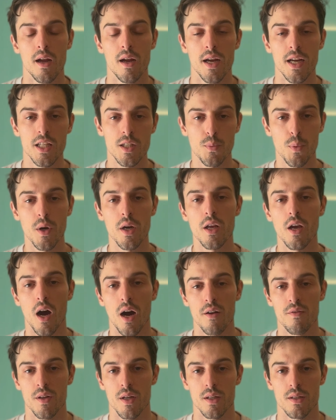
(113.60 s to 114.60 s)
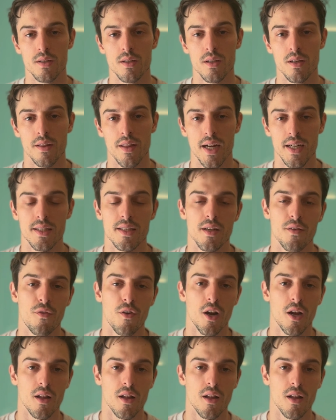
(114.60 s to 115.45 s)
It's pretty obvious that different